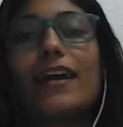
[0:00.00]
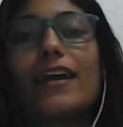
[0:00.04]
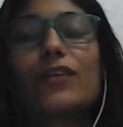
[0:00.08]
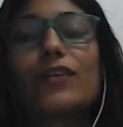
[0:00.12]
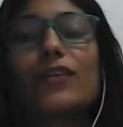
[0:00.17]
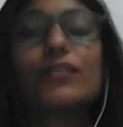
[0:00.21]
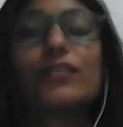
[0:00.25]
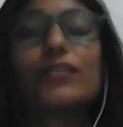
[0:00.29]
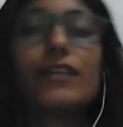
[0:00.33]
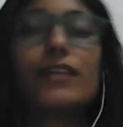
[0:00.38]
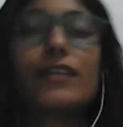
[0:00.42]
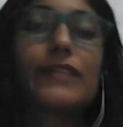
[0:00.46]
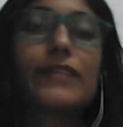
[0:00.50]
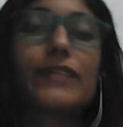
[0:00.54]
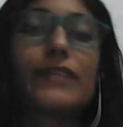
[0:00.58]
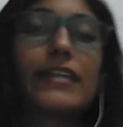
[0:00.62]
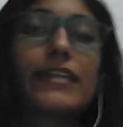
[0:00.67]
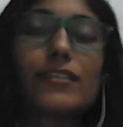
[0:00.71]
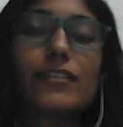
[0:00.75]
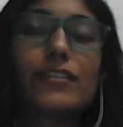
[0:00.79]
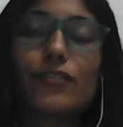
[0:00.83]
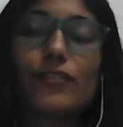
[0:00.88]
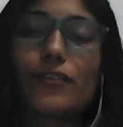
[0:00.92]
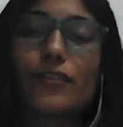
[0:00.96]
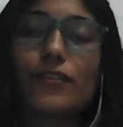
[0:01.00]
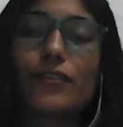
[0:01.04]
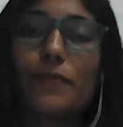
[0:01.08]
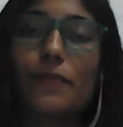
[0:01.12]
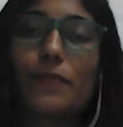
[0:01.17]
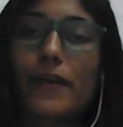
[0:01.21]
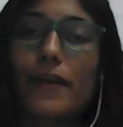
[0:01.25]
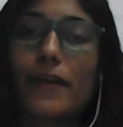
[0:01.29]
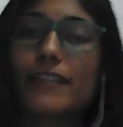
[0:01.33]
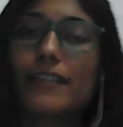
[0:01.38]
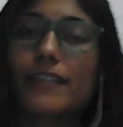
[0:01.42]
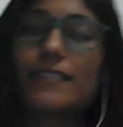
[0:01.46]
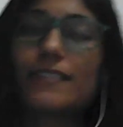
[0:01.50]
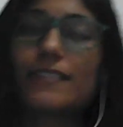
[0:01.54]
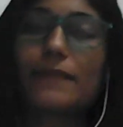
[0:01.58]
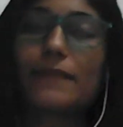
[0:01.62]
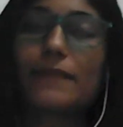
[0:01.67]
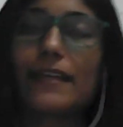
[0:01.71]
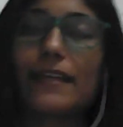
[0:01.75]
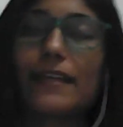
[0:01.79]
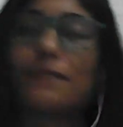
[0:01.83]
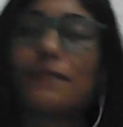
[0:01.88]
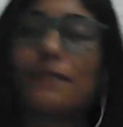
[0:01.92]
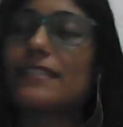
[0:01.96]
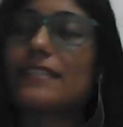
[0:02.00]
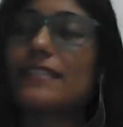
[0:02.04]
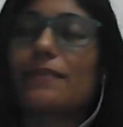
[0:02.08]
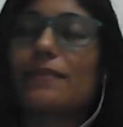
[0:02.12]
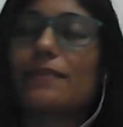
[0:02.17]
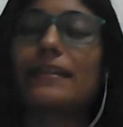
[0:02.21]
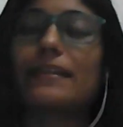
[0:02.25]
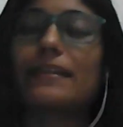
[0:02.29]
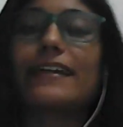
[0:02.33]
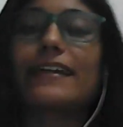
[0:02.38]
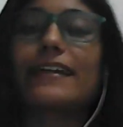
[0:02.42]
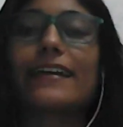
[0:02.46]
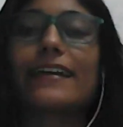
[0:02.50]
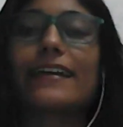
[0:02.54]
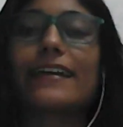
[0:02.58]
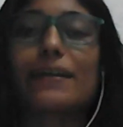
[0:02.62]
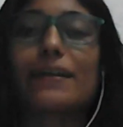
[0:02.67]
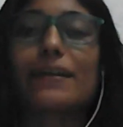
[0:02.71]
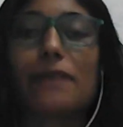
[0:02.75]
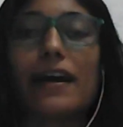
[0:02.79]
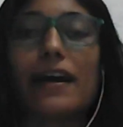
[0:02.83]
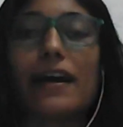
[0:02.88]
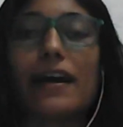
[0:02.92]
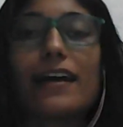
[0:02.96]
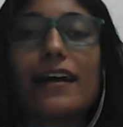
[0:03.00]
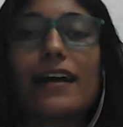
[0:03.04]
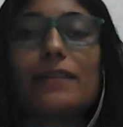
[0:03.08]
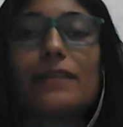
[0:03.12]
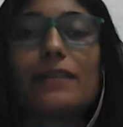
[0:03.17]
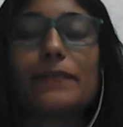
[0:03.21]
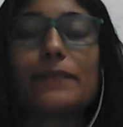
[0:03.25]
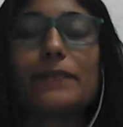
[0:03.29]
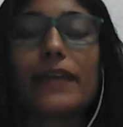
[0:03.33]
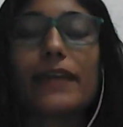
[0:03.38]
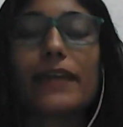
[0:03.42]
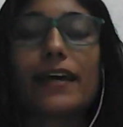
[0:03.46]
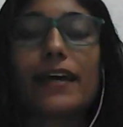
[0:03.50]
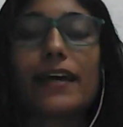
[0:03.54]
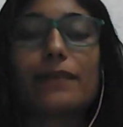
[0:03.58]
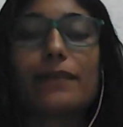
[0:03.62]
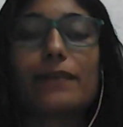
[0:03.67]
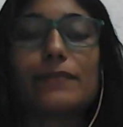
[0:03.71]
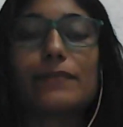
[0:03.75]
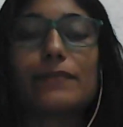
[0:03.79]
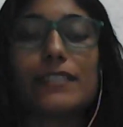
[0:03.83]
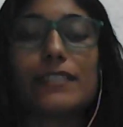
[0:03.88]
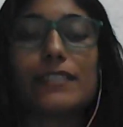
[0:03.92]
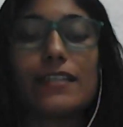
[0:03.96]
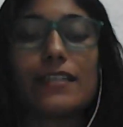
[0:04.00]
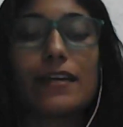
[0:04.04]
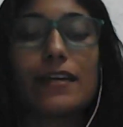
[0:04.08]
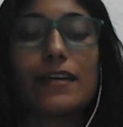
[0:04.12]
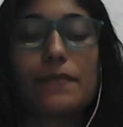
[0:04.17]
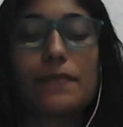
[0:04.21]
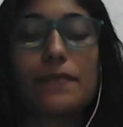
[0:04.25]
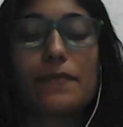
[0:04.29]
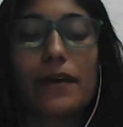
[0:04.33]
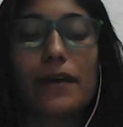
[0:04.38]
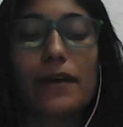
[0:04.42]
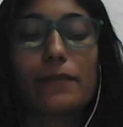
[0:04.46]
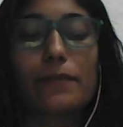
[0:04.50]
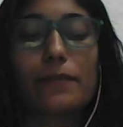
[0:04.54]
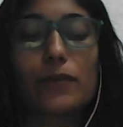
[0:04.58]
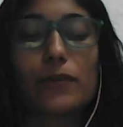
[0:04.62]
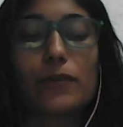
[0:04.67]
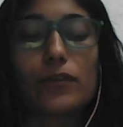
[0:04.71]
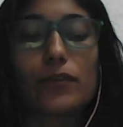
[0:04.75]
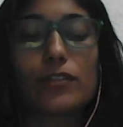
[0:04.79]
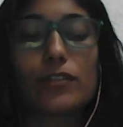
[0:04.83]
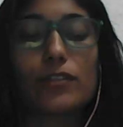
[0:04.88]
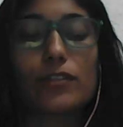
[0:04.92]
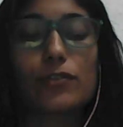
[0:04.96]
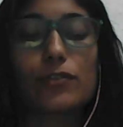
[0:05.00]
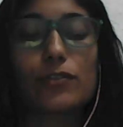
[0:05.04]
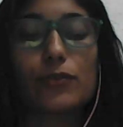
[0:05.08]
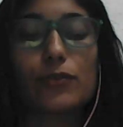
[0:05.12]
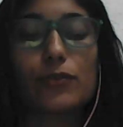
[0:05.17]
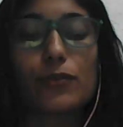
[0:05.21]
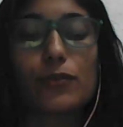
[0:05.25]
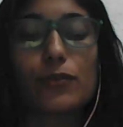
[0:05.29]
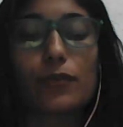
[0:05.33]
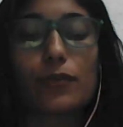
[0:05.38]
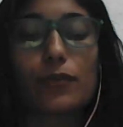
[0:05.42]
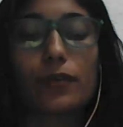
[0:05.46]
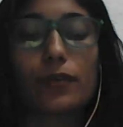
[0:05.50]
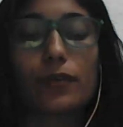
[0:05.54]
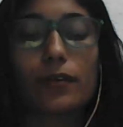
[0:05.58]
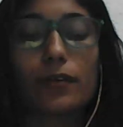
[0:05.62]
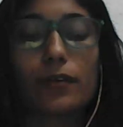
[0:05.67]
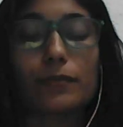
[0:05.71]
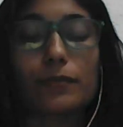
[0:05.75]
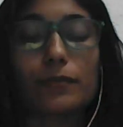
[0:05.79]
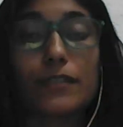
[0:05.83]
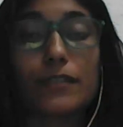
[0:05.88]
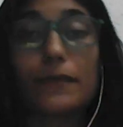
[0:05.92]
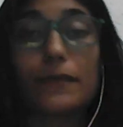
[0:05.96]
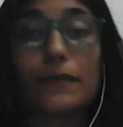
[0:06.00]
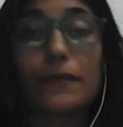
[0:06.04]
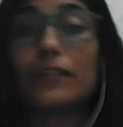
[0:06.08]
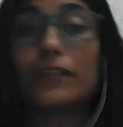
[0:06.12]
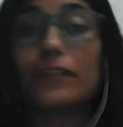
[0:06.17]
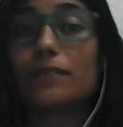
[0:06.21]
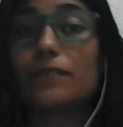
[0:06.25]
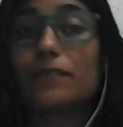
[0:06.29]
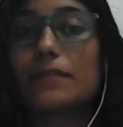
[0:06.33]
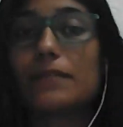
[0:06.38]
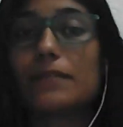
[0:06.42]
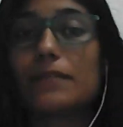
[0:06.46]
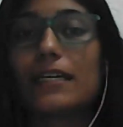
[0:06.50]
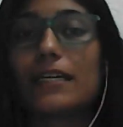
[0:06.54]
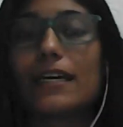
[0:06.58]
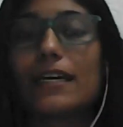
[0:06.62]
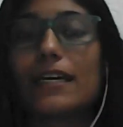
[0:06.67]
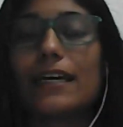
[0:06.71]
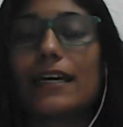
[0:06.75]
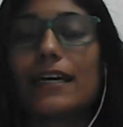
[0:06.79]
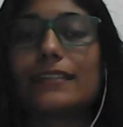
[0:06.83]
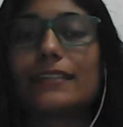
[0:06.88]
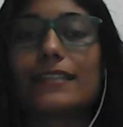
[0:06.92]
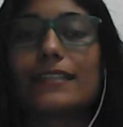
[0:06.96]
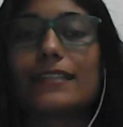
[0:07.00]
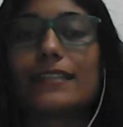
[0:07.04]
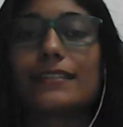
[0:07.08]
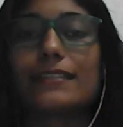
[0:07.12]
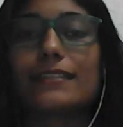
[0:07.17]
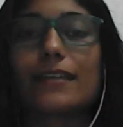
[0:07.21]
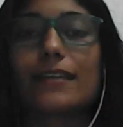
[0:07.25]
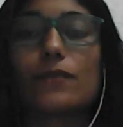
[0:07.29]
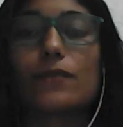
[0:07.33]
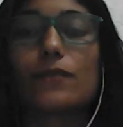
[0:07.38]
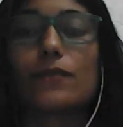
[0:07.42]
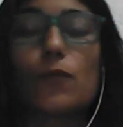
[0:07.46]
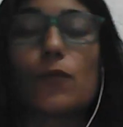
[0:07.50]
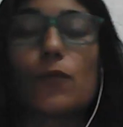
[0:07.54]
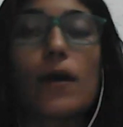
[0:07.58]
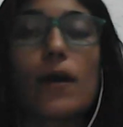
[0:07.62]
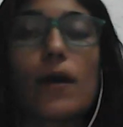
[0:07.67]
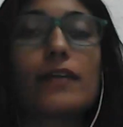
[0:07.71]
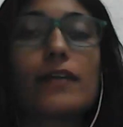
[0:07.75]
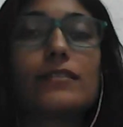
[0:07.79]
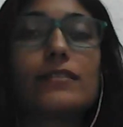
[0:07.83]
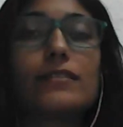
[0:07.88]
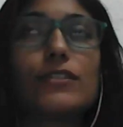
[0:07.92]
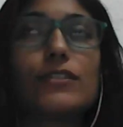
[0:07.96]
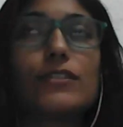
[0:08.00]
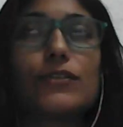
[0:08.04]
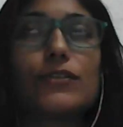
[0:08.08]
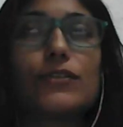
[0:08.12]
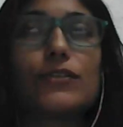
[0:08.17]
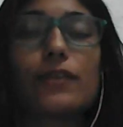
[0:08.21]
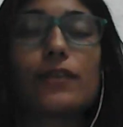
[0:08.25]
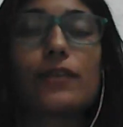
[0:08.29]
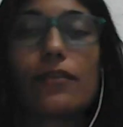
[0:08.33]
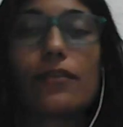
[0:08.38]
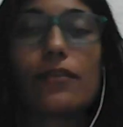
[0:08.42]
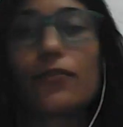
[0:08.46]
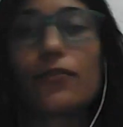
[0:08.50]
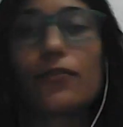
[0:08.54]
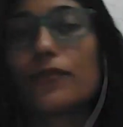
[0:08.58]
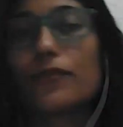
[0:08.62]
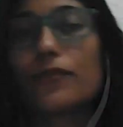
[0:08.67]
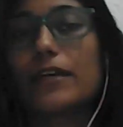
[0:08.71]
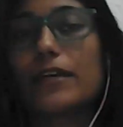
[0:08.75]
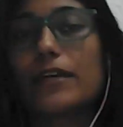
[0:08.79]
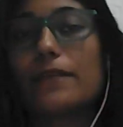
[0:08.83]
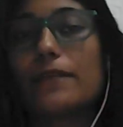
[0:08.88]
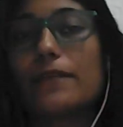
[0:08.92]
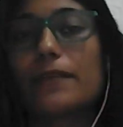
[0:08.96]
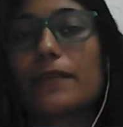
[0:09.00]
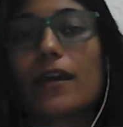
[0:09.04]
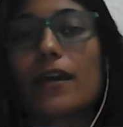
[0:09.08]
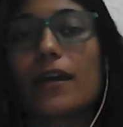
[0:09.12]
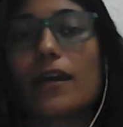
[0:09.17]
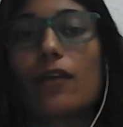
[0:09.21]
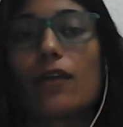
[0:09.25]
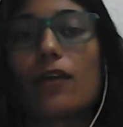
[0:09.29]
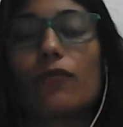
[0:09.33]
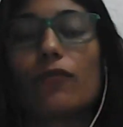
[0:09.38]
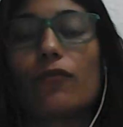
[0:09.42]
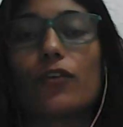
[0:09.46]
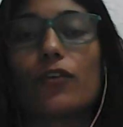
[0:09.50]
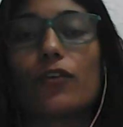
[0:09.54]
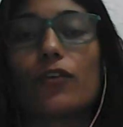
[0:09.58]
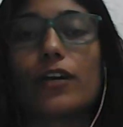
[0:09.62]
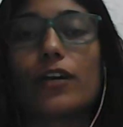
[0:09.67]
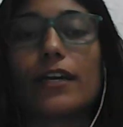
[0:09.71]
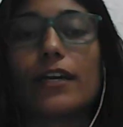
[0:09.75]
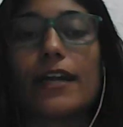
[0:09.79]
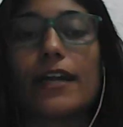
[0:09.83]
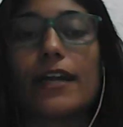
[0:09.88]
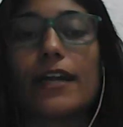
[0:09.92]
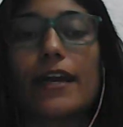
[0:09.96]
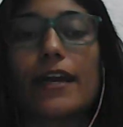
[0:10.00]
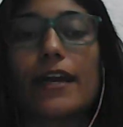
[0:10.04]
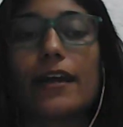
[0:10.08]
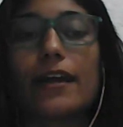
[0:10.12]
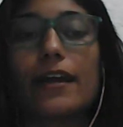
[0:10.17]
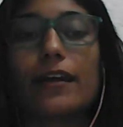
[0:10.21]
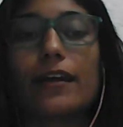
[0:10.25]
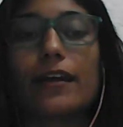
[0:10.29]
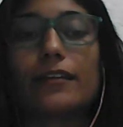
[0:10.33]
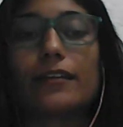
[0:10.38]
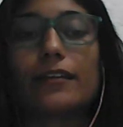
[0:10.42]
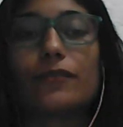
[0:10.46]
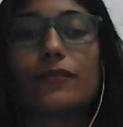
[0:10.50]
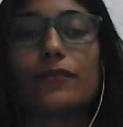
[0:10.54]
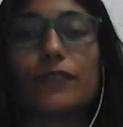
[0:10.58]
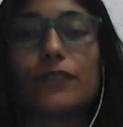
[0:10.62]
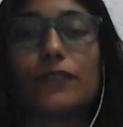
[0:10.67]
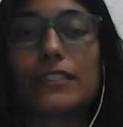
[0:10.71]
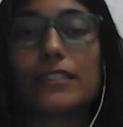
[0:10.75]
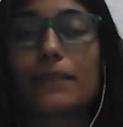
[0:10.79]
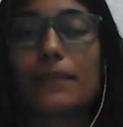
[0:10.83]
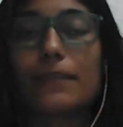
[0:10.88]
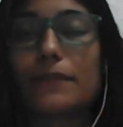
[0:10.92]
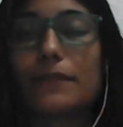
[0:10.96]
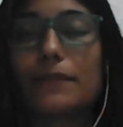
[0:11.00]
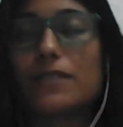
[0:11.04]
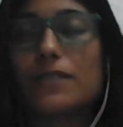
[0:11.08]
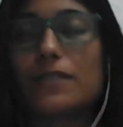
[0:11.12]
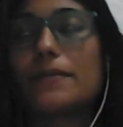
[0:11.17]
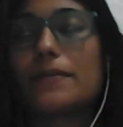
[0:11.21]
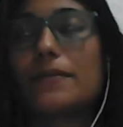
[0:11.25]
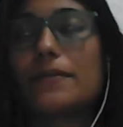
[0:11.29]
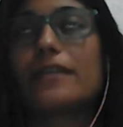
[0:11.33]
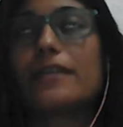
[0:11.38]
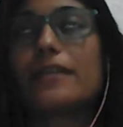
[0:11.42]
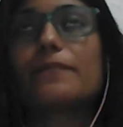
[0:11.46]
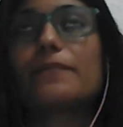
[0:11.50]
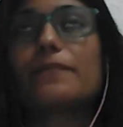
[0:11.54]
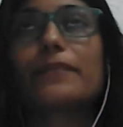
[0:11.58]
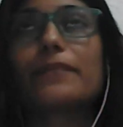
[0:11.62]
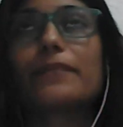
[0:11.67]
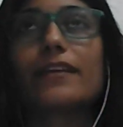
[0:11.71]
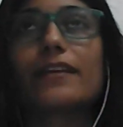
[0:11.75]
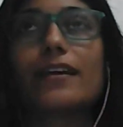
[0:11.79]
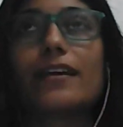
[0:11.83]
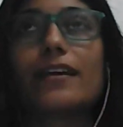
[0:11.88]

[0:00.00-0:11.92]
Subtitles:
Cordial greeting to turn partners. My name is Camila Arana Carvajal. Today I'm going to develop the step 1, 2, and 3 for the first activity